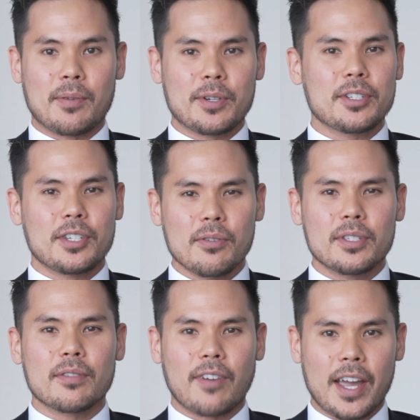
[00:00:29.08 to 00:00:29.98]
which is
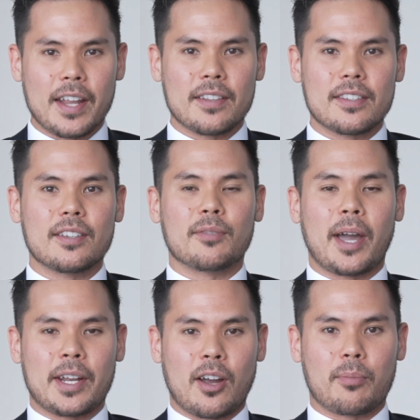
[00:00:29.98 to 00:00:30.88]
used to finance their
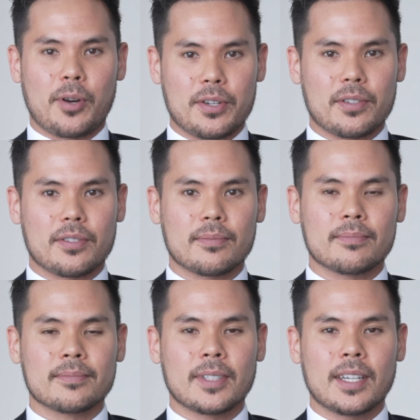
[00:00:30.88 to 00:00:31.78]
mining operations.
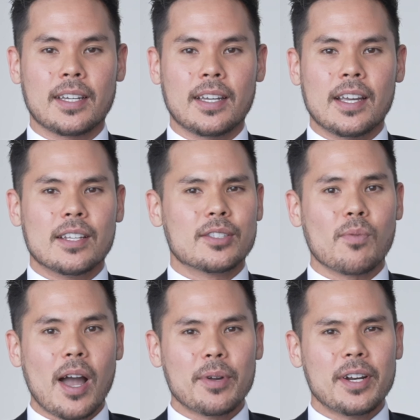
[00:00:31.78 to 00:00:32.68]
So
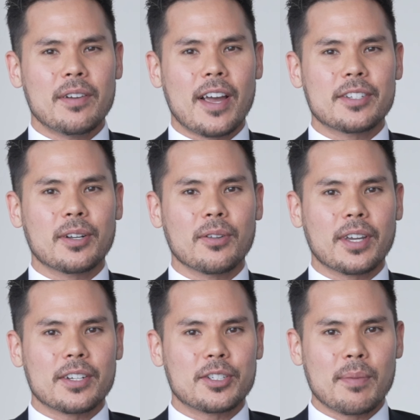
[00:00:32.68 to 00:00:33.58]
why would an investor
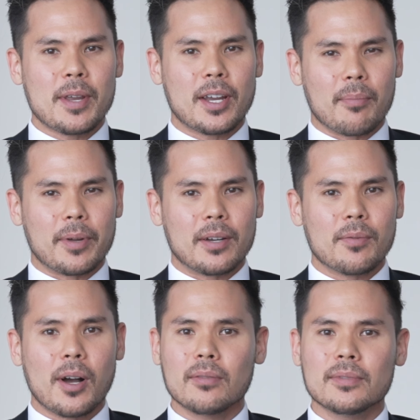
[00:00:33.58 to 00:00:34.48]
look at a streaming company?
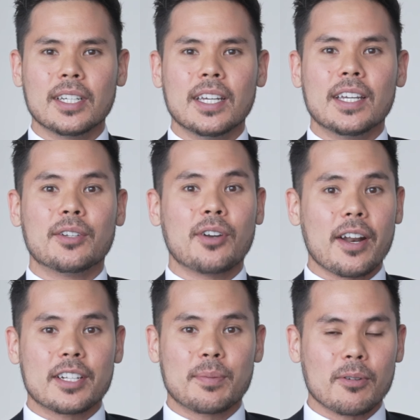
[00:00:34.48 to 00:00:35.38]
Well, they're
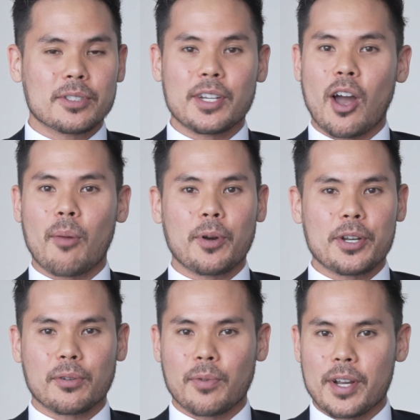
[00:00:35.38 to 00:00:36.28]
not exposed to the
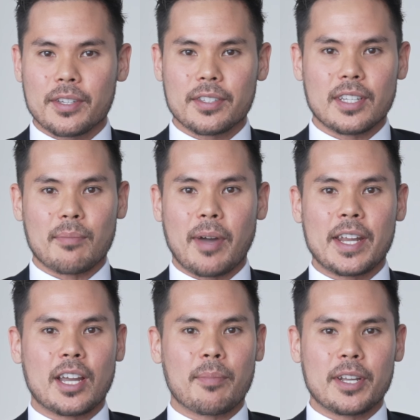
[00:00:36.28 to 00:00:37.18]
operational risks that
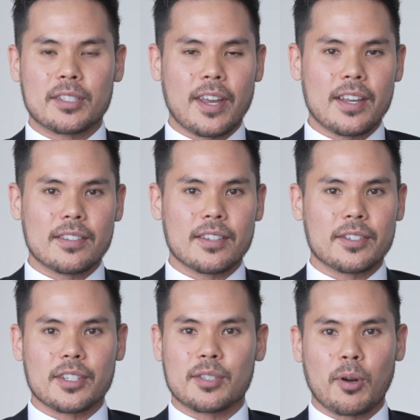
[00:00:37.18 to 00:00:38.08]
mining companies face, such as